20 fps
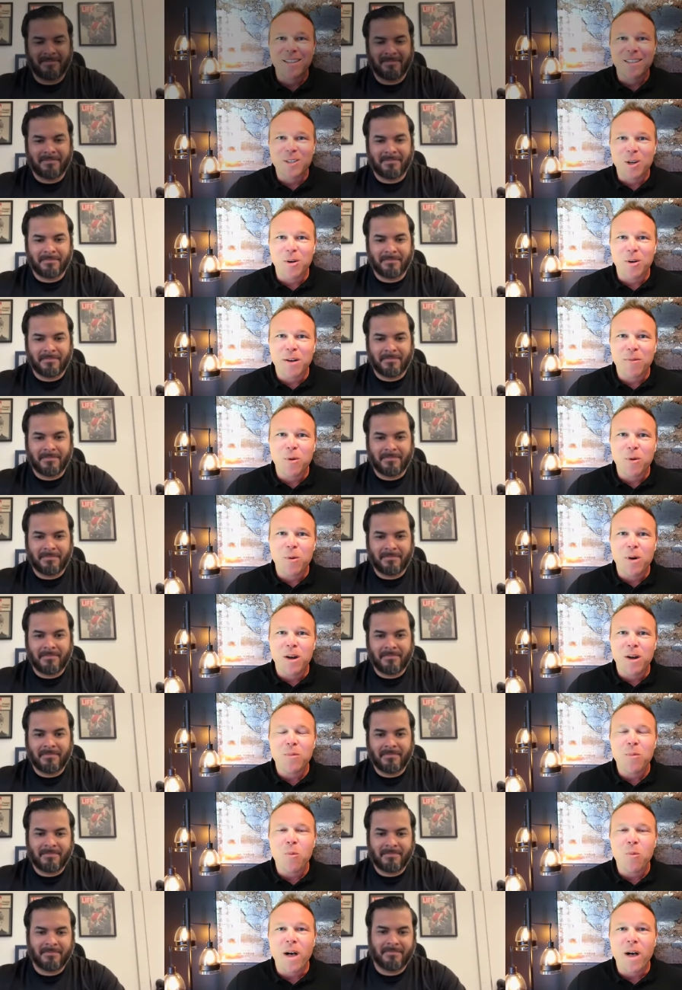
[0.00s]
Speaker 1: how's it going, everyone?
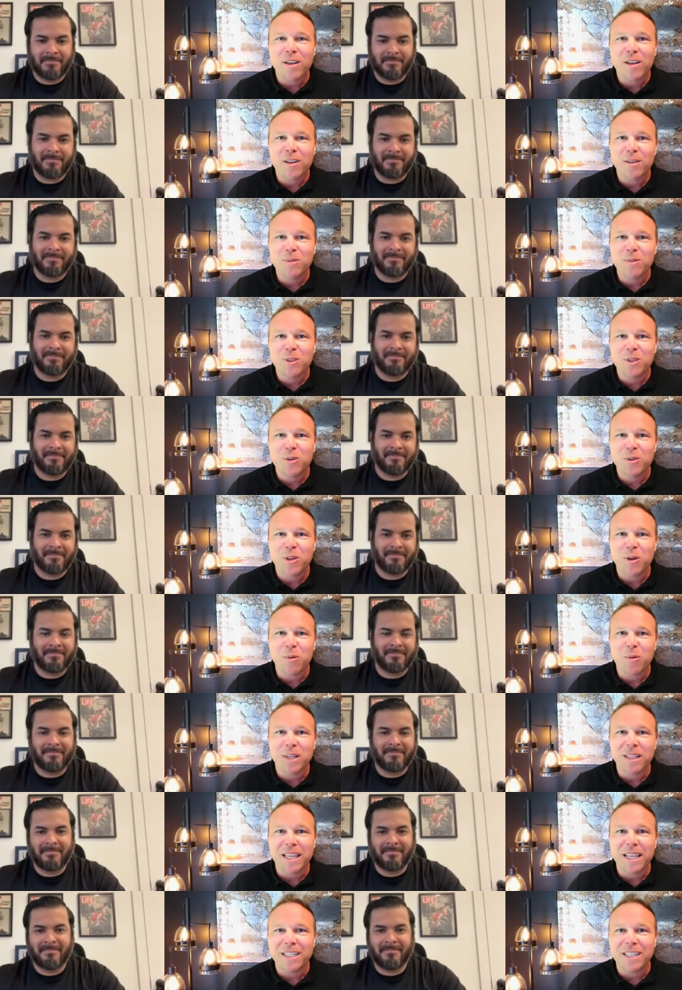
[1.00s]
Welcome to the
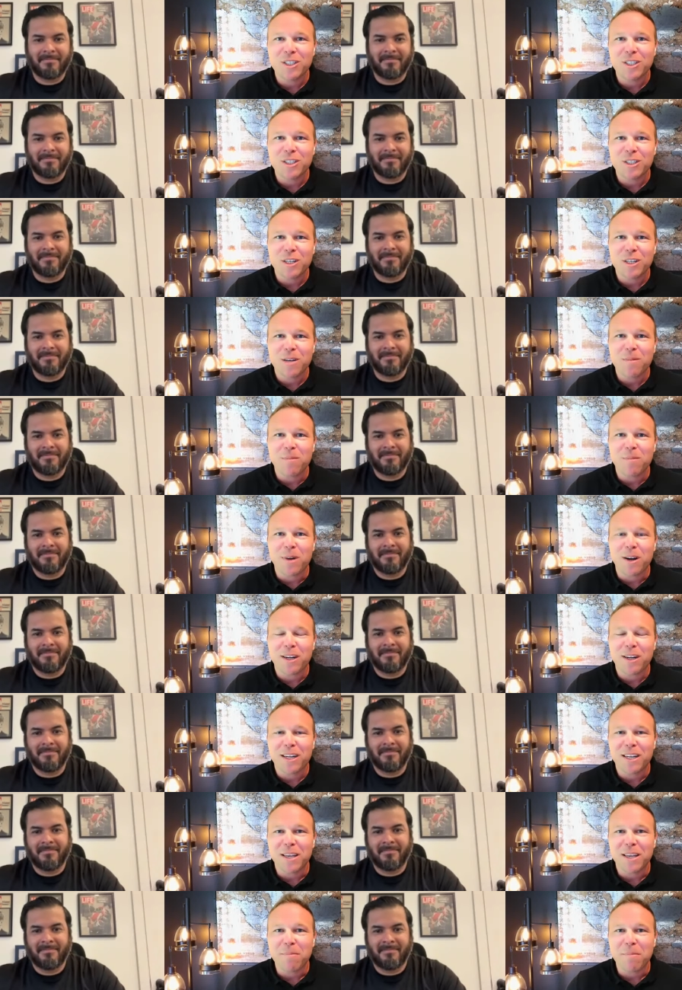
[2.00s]
Relationship
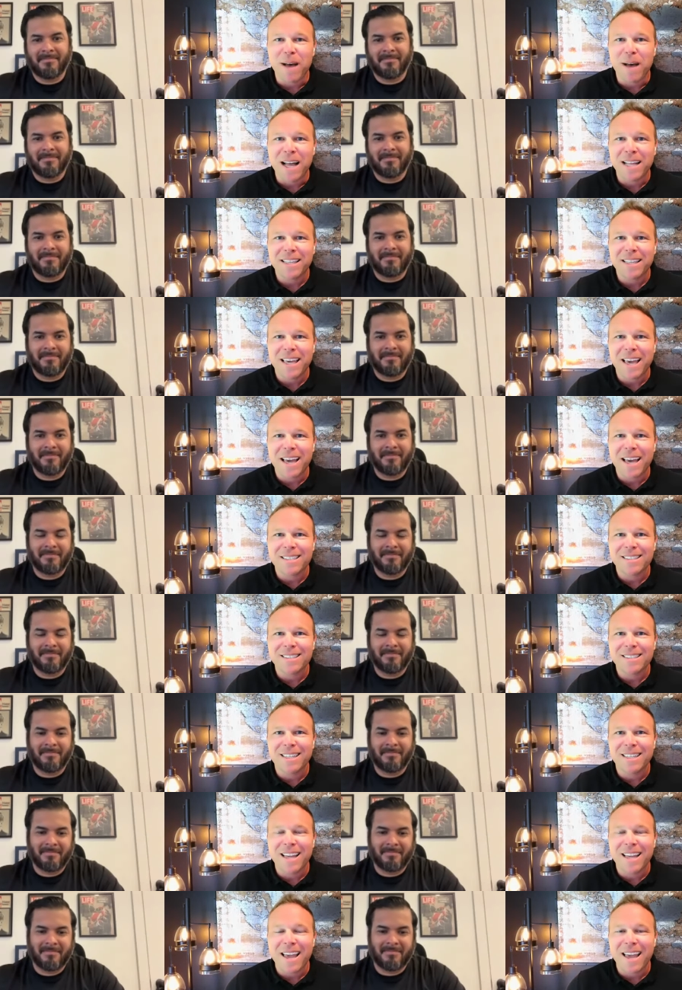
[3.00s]
Marketing Podcast.
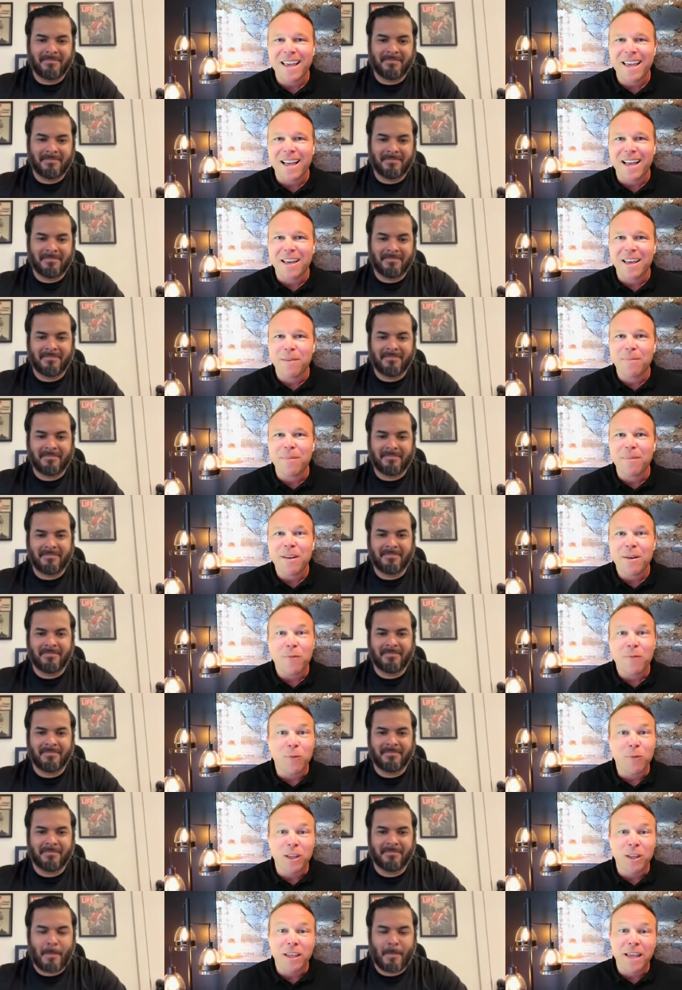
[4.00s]
Today, I am
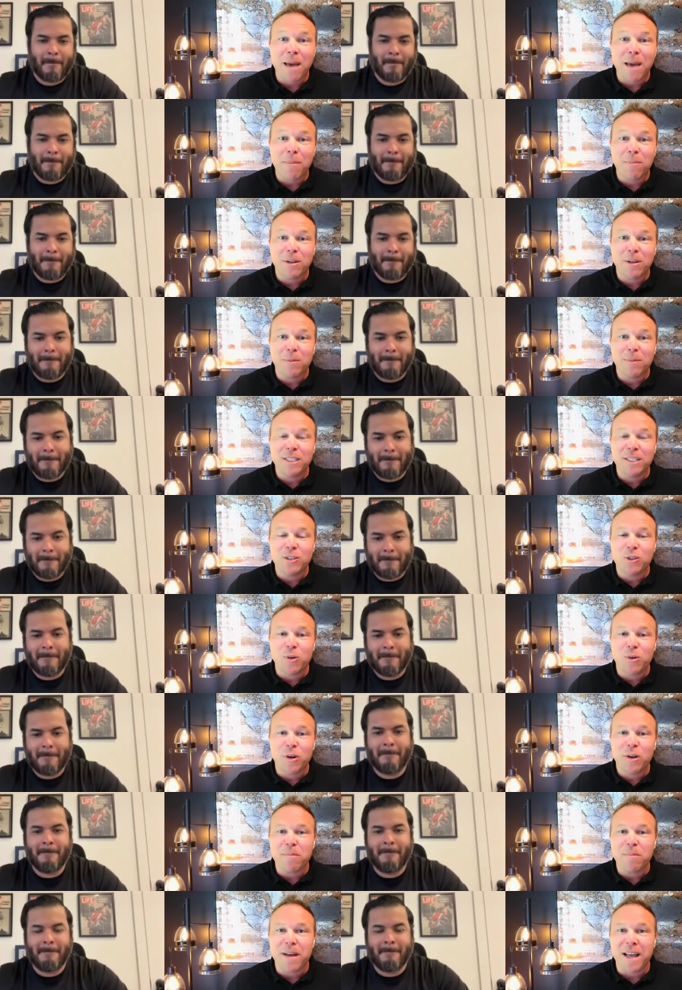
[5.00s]
really happy to be
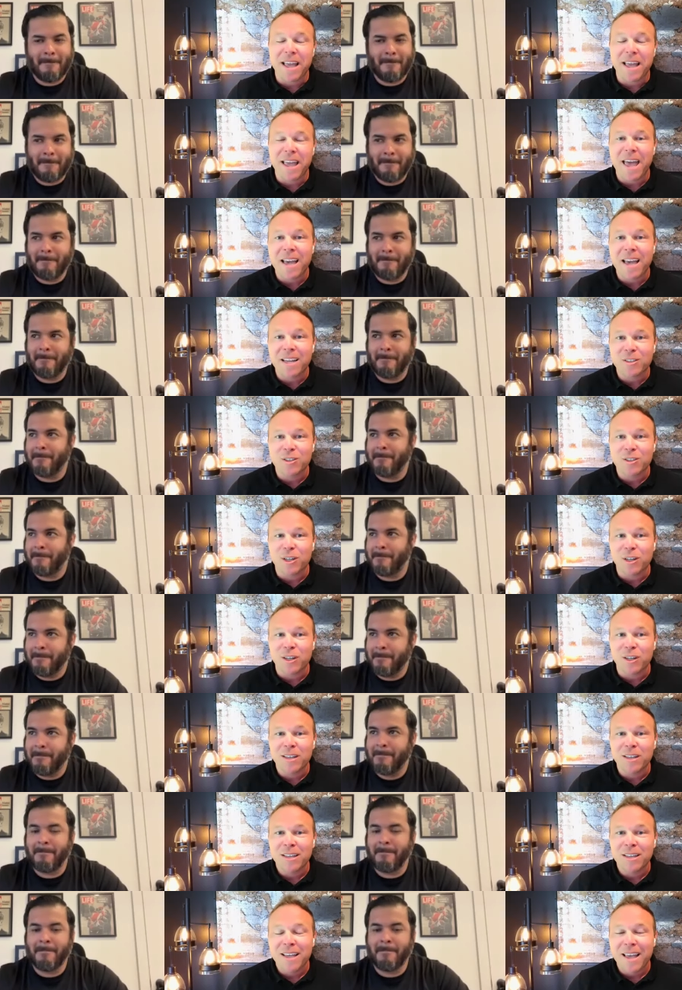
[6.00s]
joined by Hector.
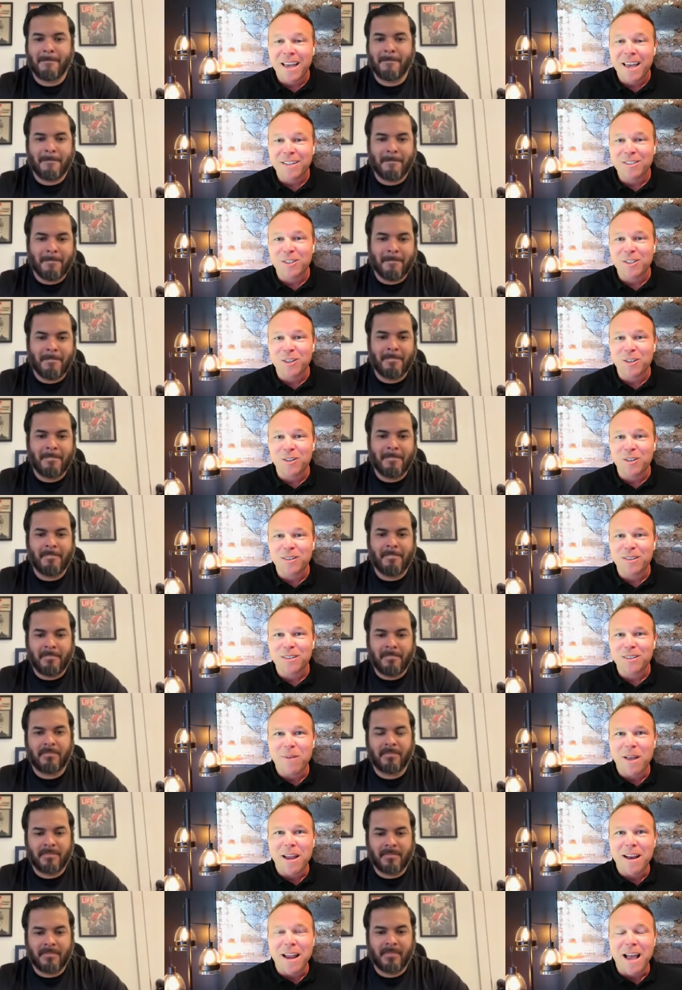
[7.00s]
Hector
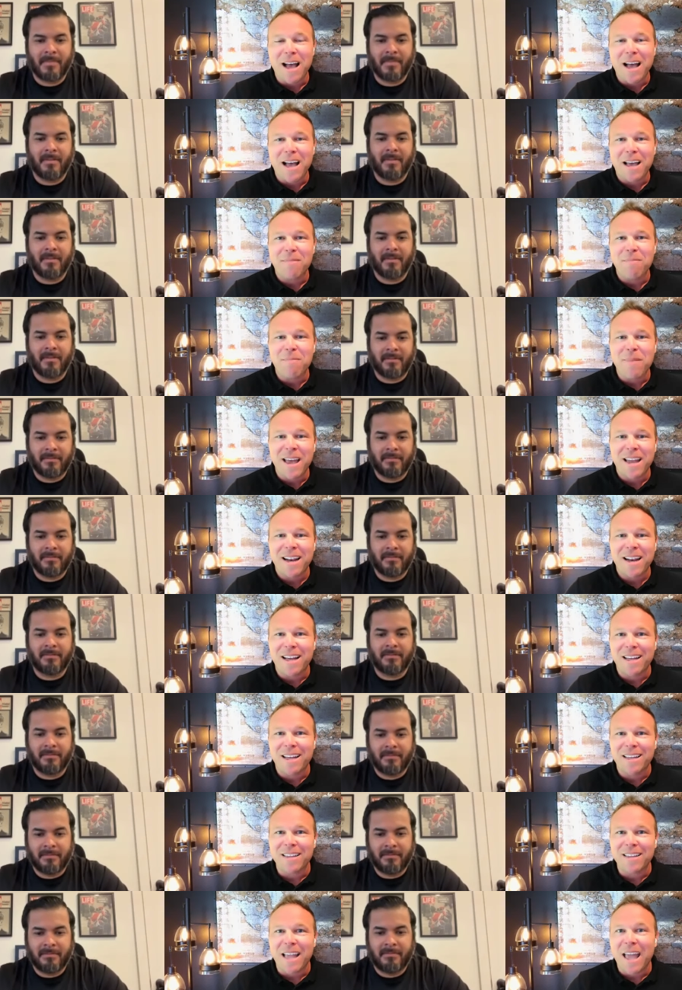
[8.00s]
and I met
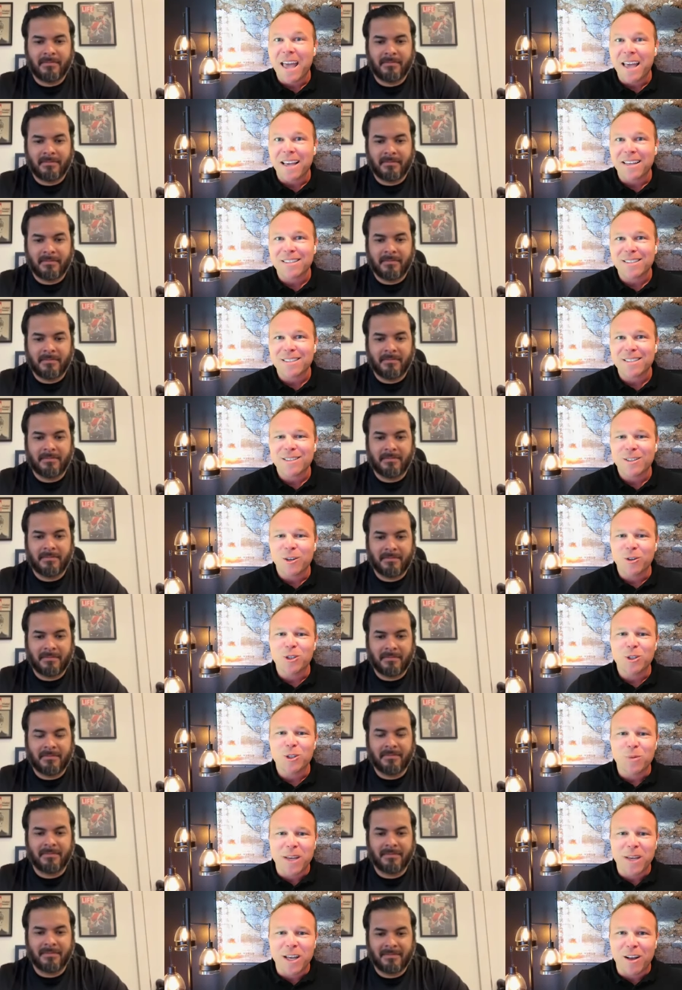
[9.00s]
on X, or should
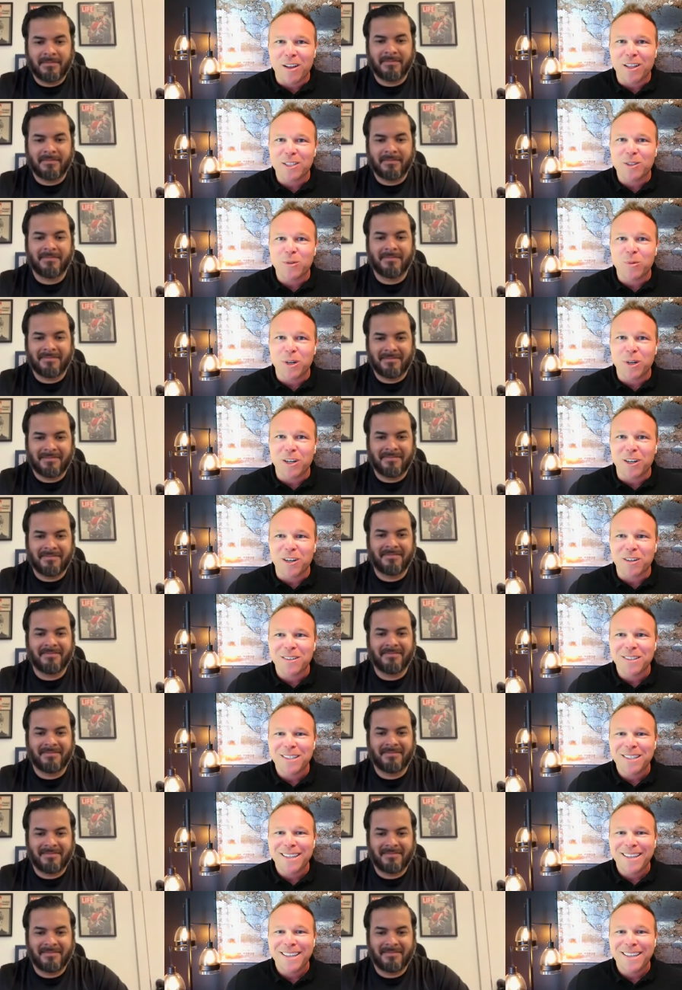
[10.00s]
we call it Twitter?